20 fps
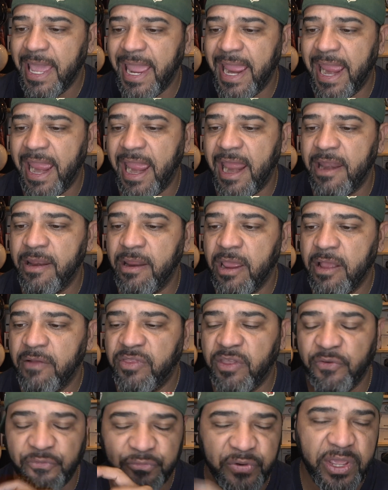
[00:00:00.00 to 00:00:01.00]
and
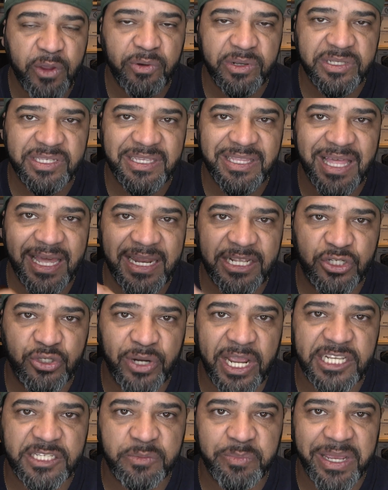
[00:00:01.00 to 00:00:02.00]
the frequency that it
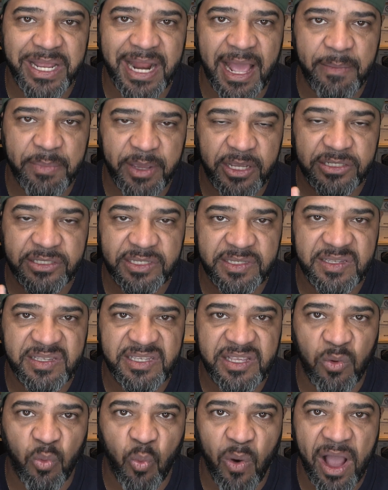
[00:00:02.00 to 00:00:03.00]
transmits at because this is
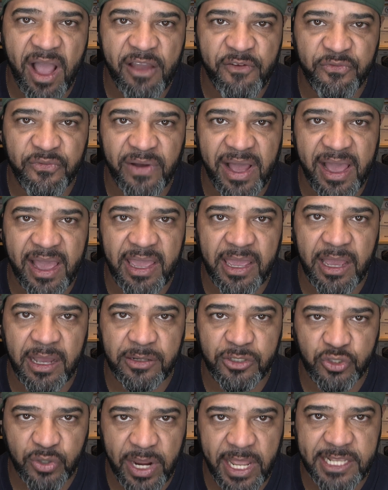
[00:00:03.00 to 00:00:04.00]
a Wi-Fi
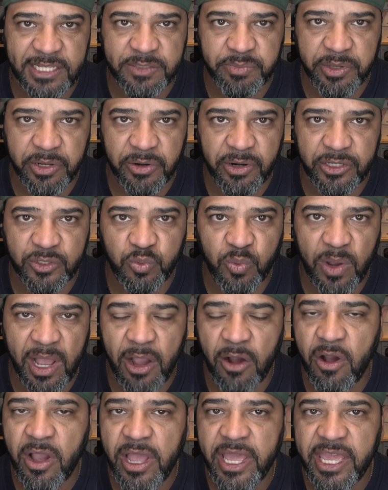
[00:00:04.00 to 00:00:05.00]
uh, transmitter as
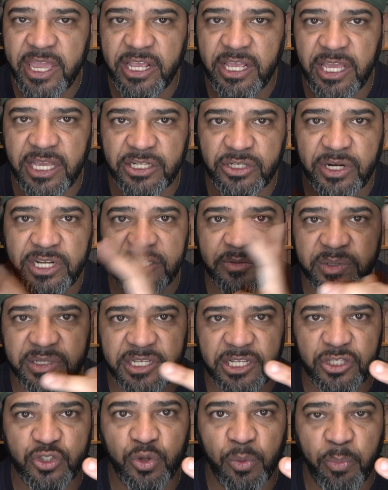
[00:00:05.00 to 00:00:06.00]
well it, it transmits
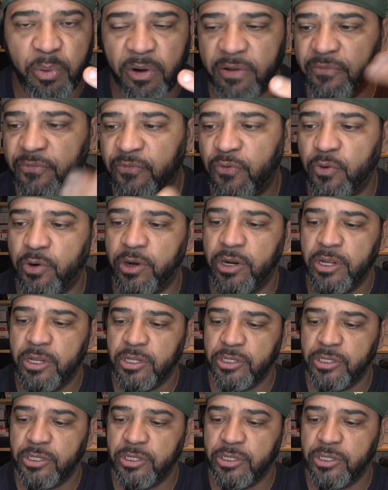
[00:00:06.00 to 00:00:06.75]
at 2.4